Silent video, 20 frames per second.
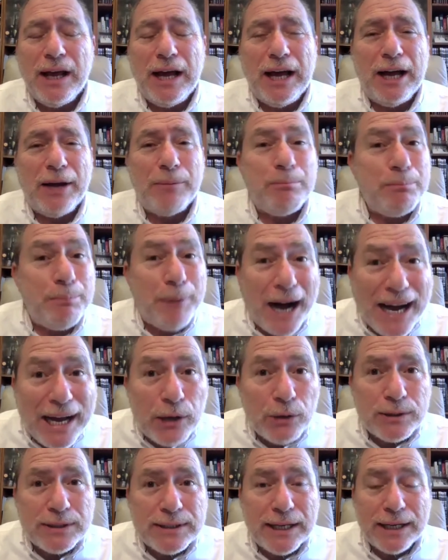
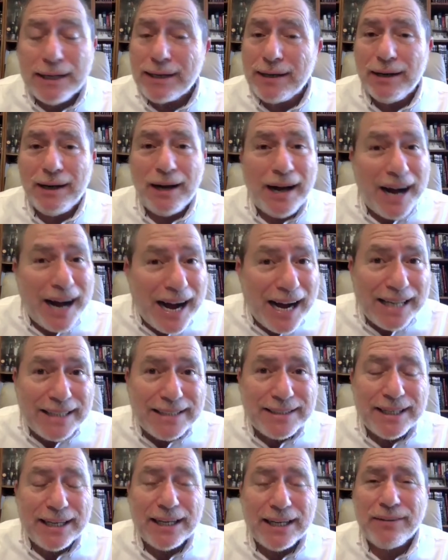Biotech, high
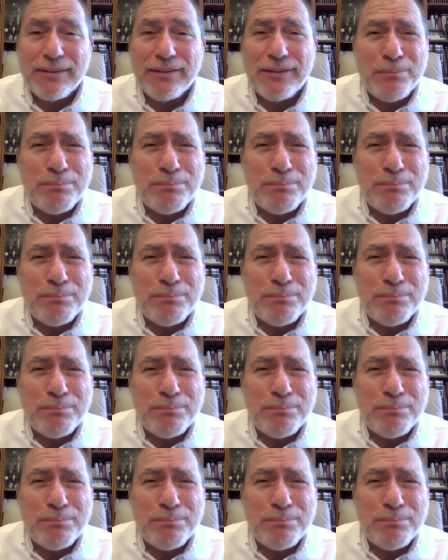tech,